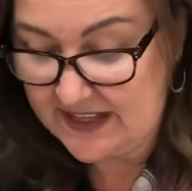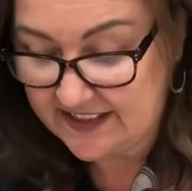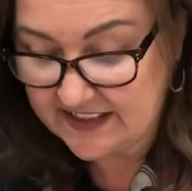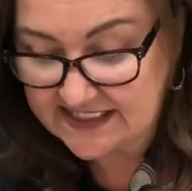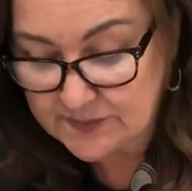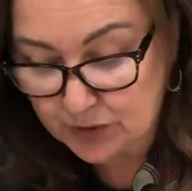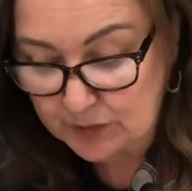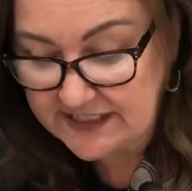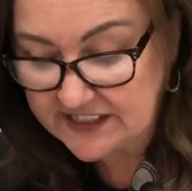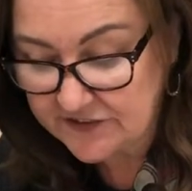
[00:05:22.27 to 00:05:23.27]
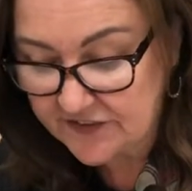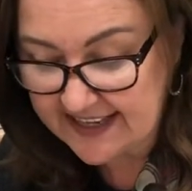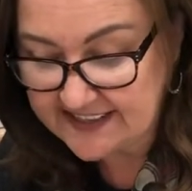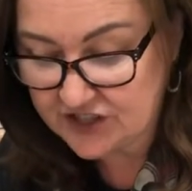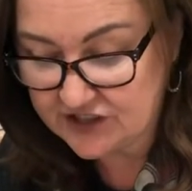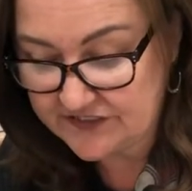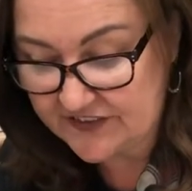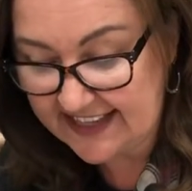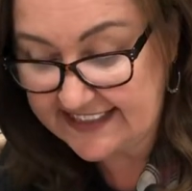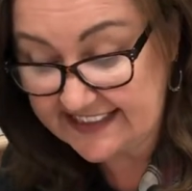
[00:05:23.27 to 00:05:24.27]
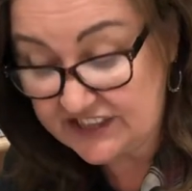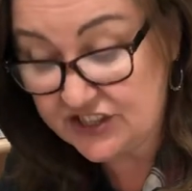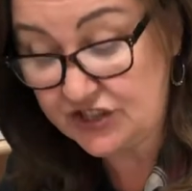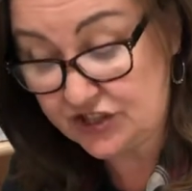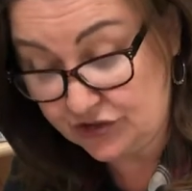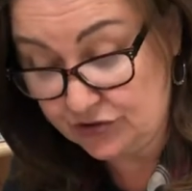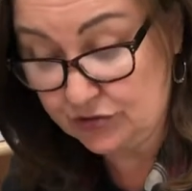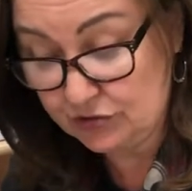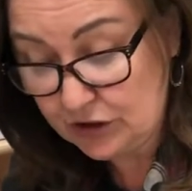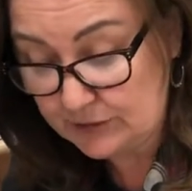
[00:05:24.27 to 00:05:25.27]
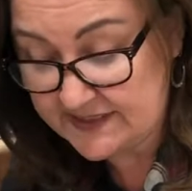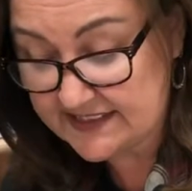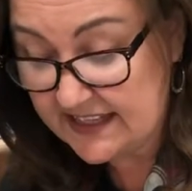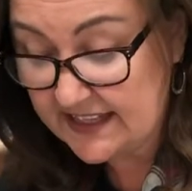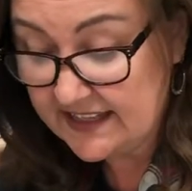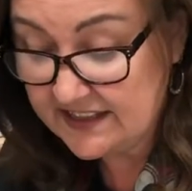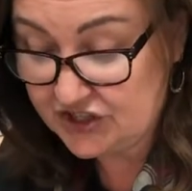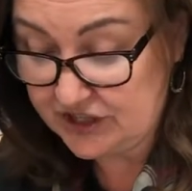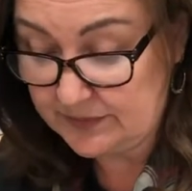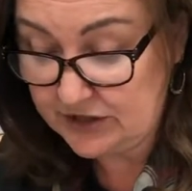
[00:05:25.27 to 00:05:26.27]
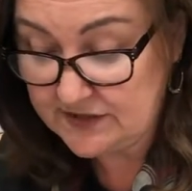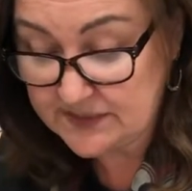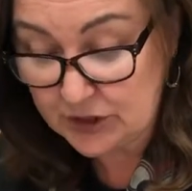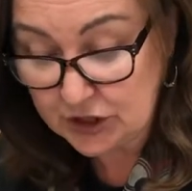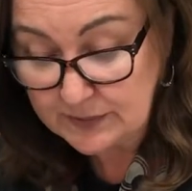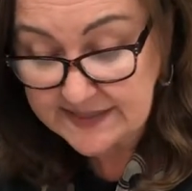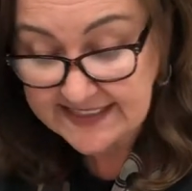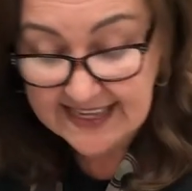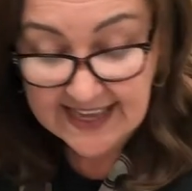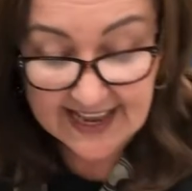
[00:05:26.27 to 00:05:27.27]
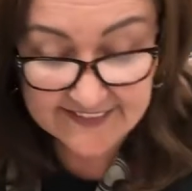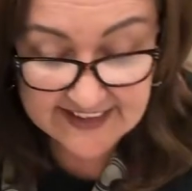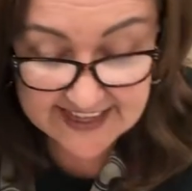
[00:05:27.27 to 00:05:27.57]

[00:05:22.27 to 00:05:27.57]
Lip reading: The spermatophytes are divided into two groups, the Gymnosperms and the